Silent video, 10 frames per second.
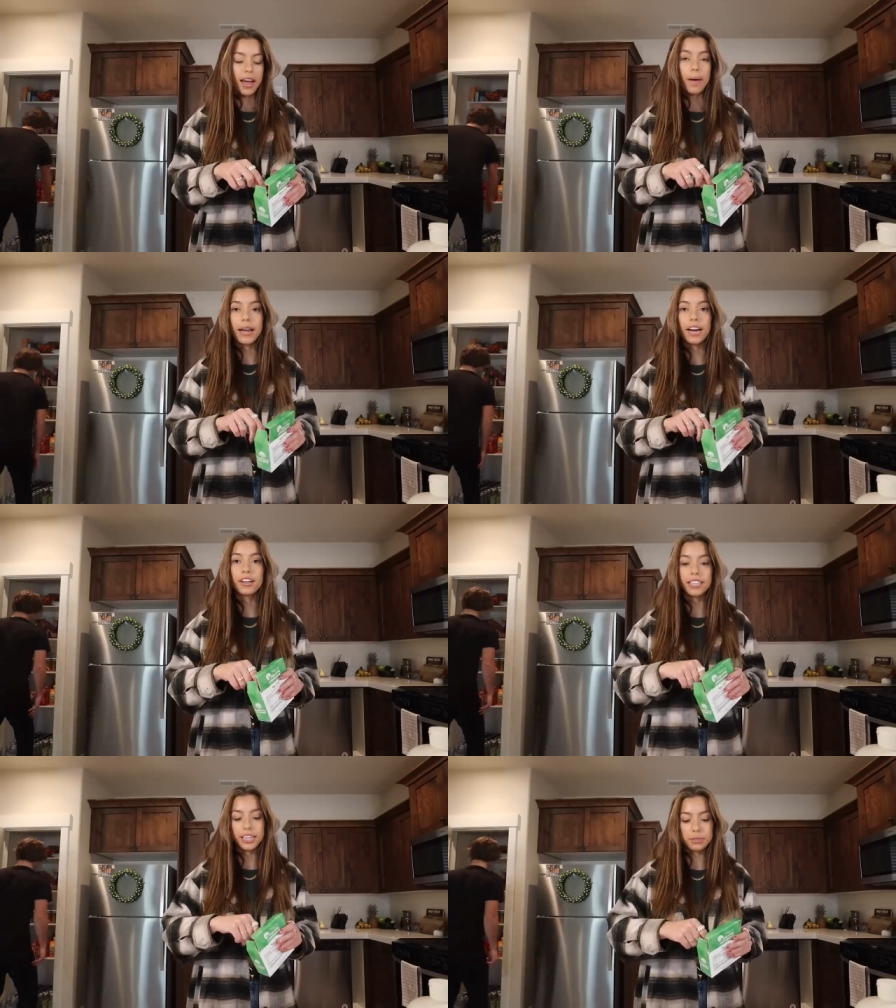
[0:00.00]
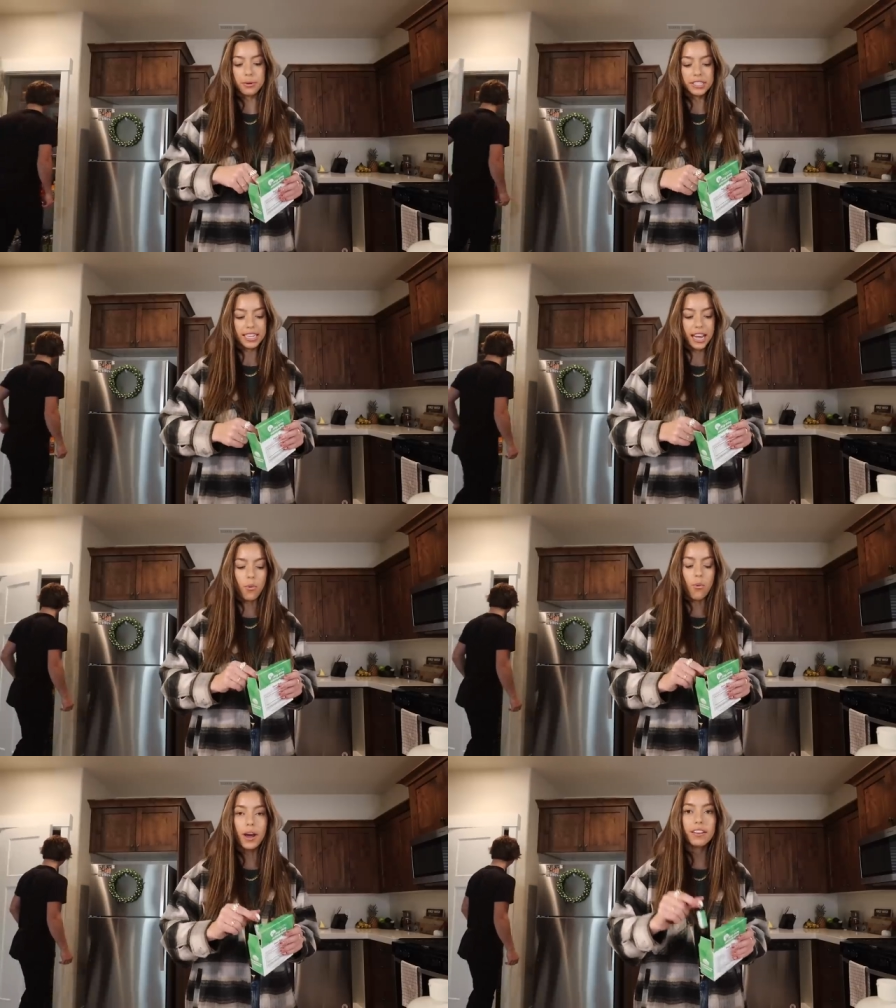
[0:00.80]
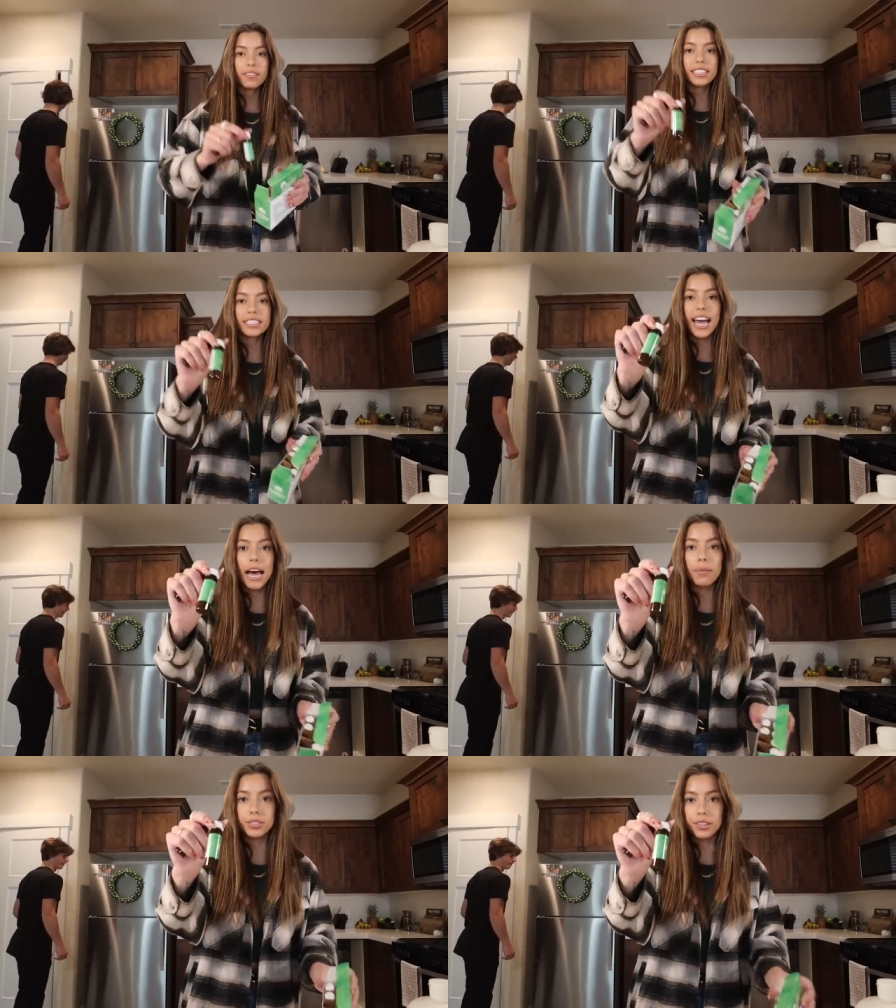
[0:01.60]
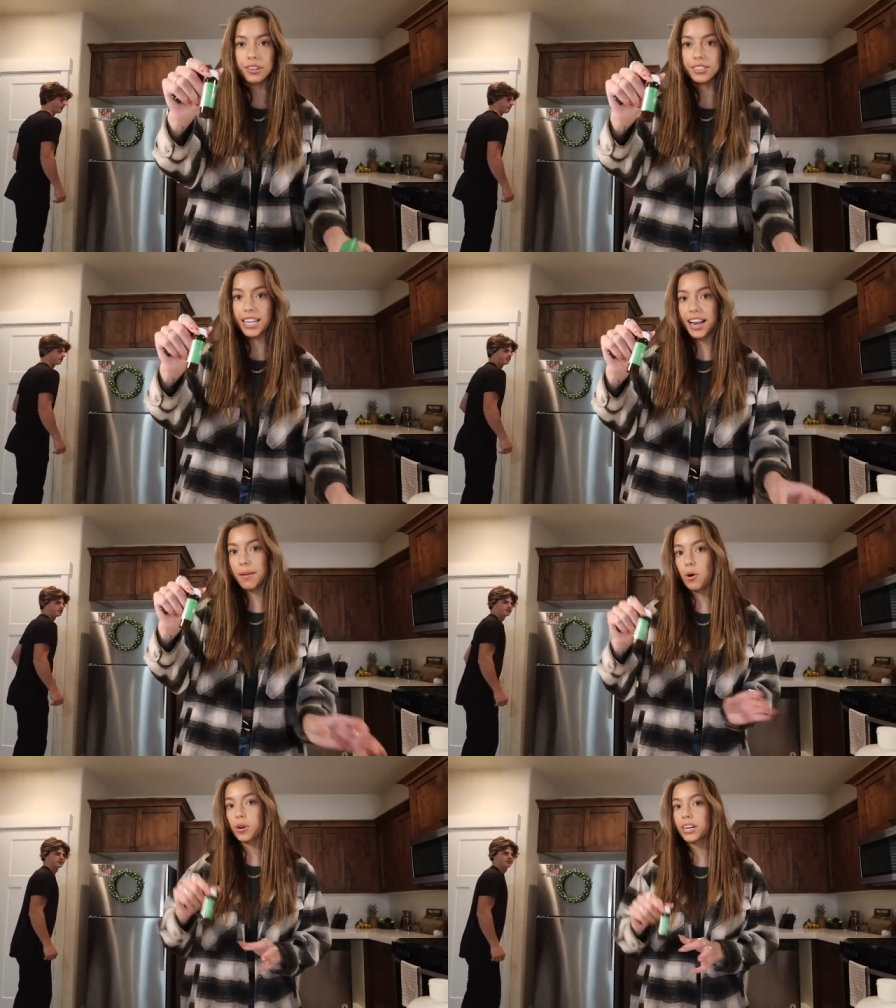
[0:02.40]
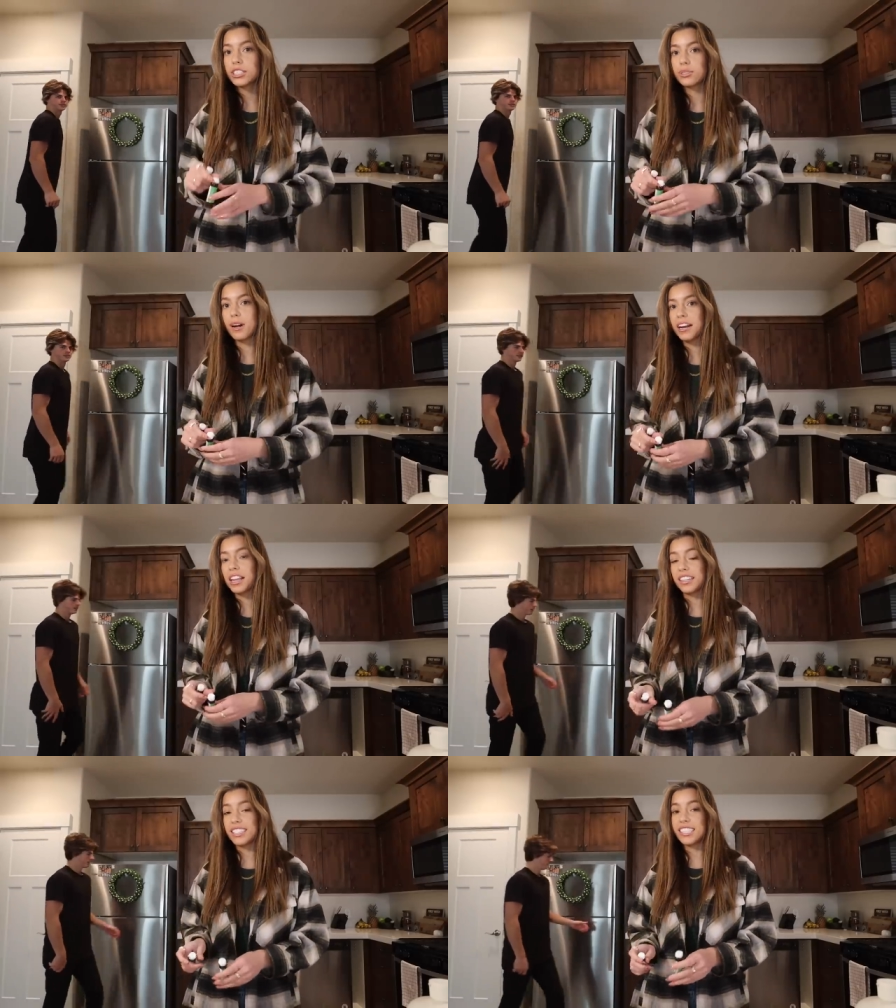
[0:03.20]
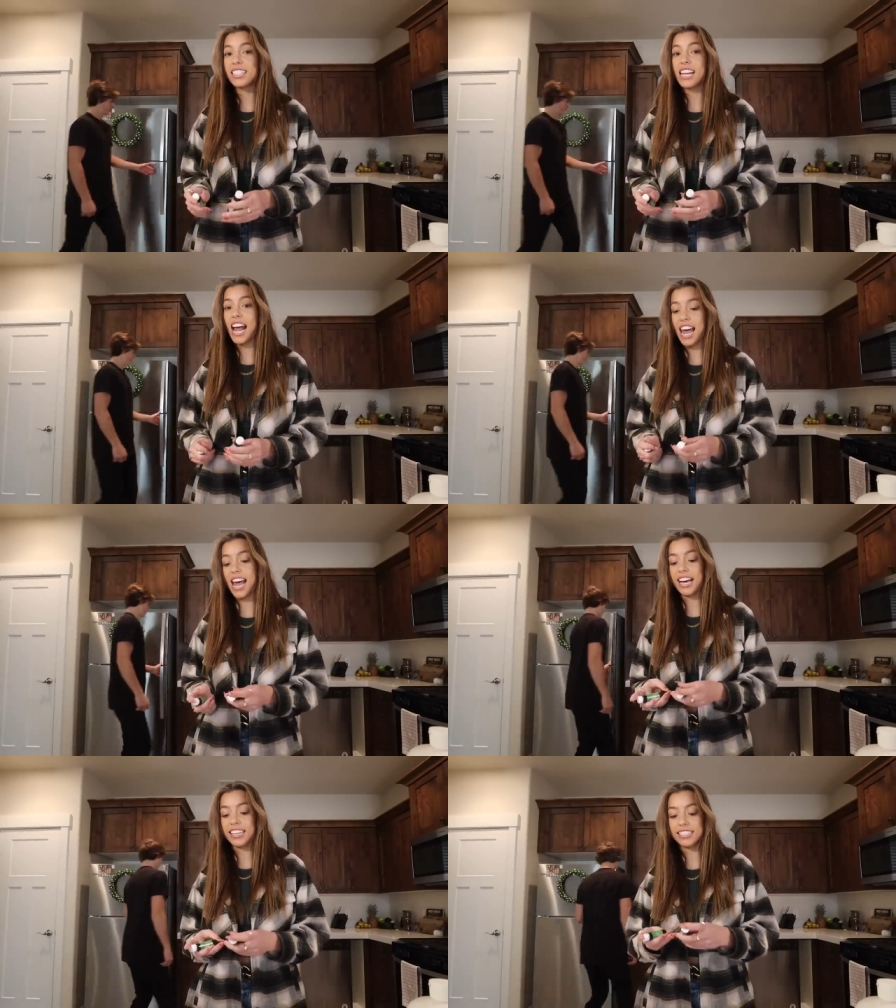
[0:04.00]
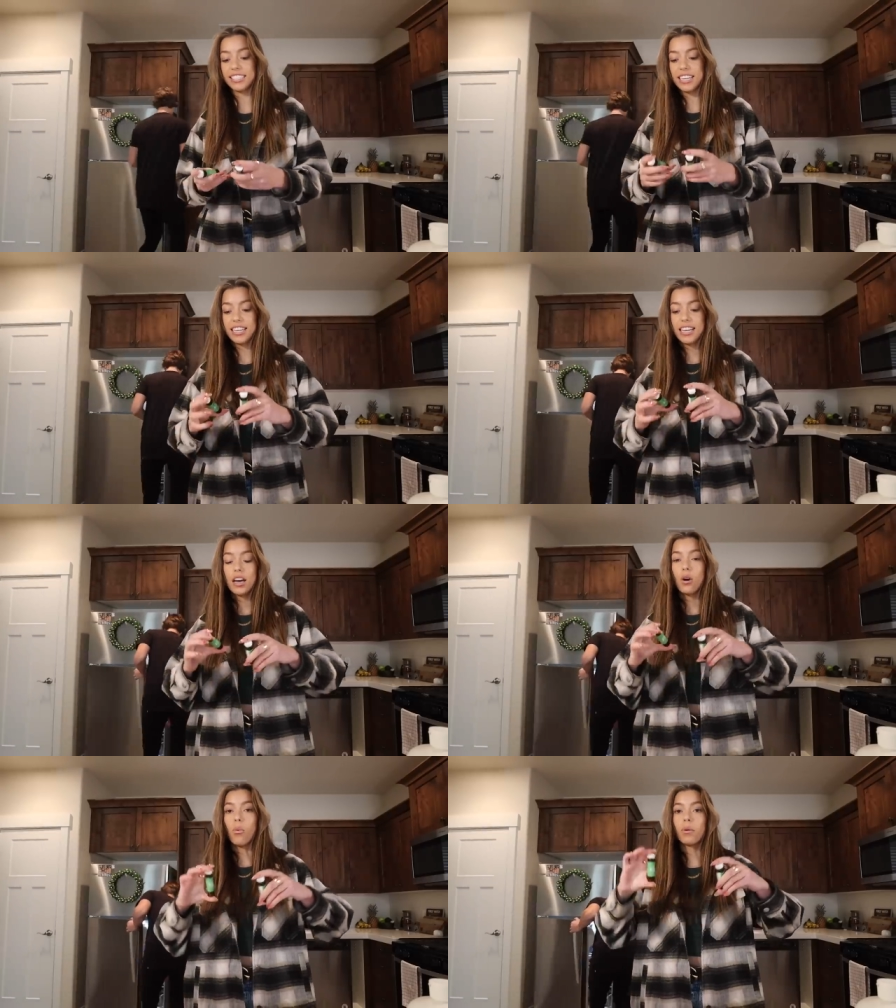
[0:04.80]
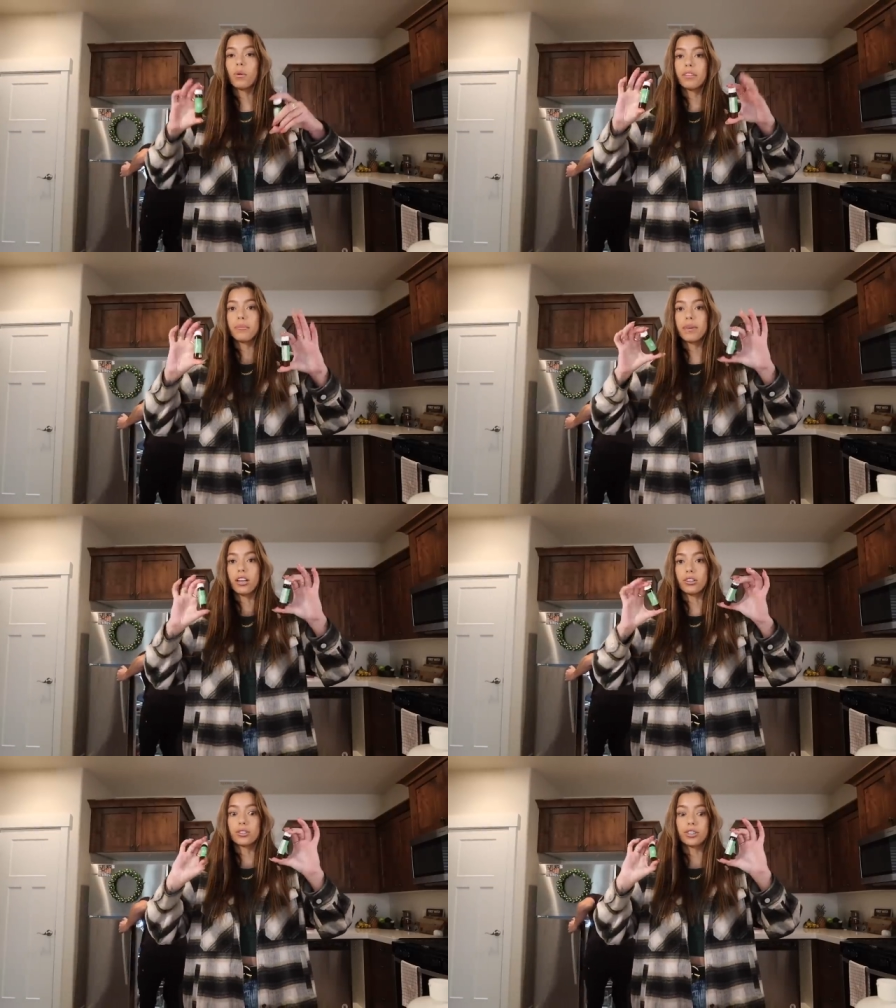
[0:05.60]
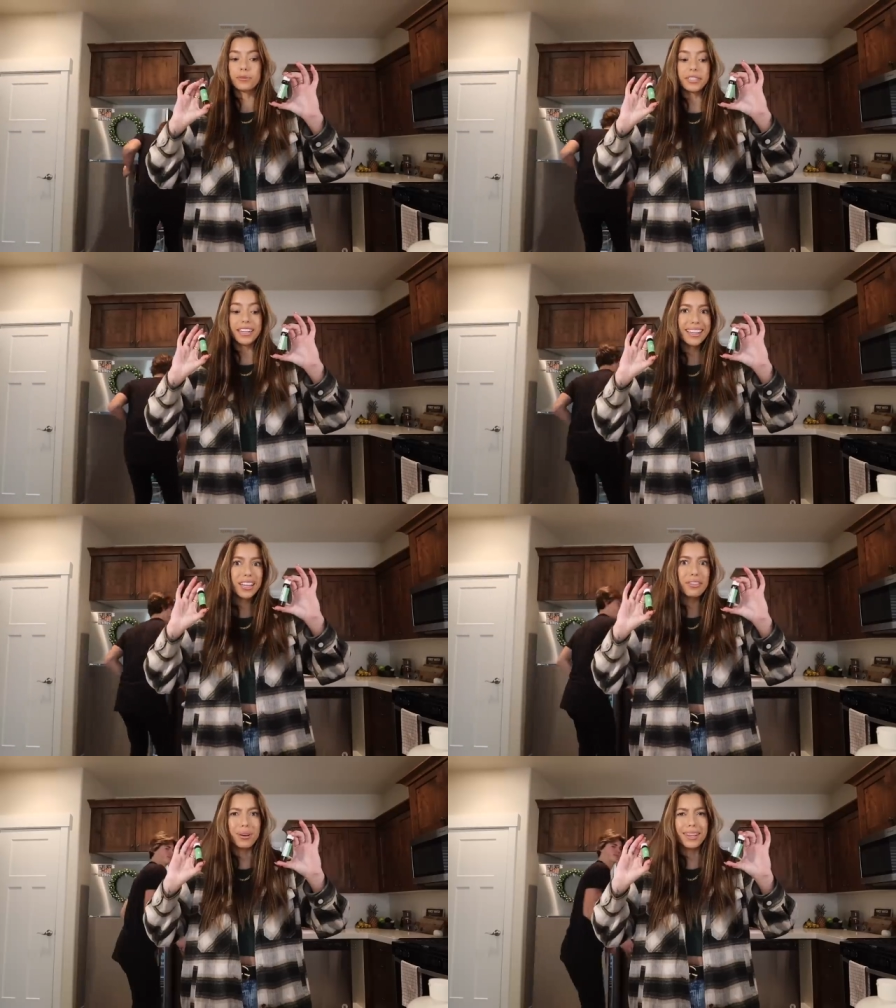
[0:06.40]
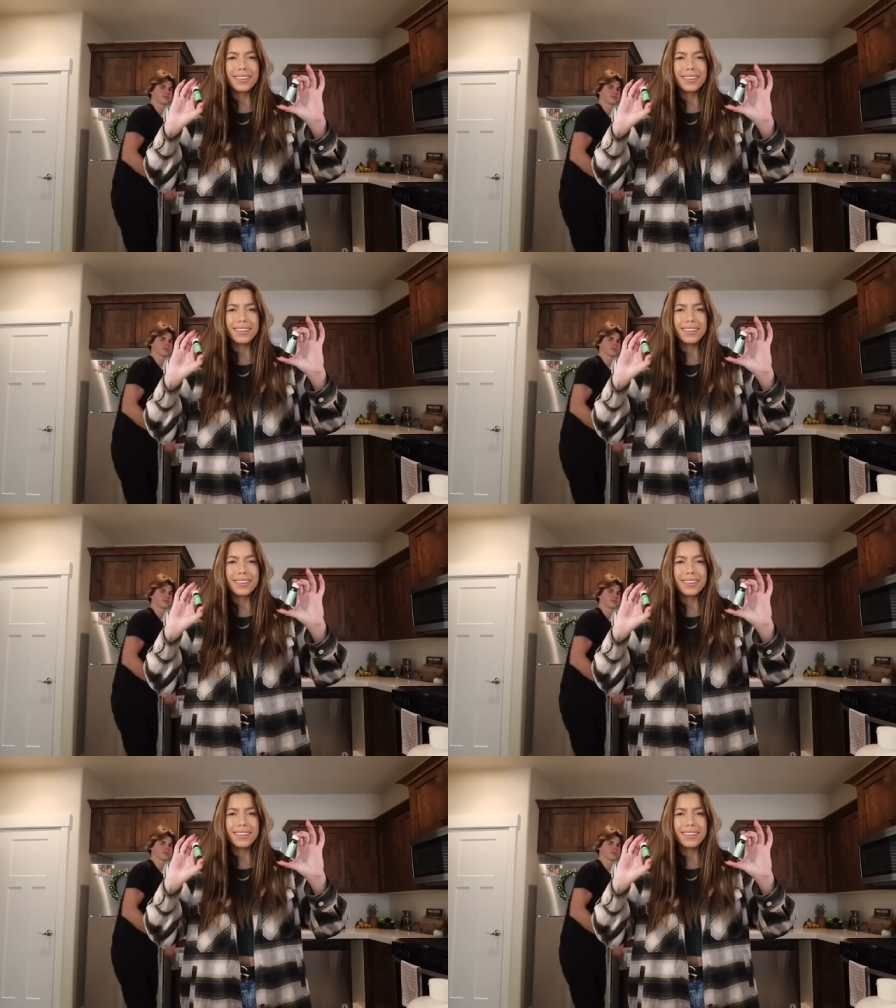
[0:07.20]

Apparently, you're supposed to take one of these capsules, and according to Ronnie, they taste like ass. One with a meal, so you're supposed to take like 3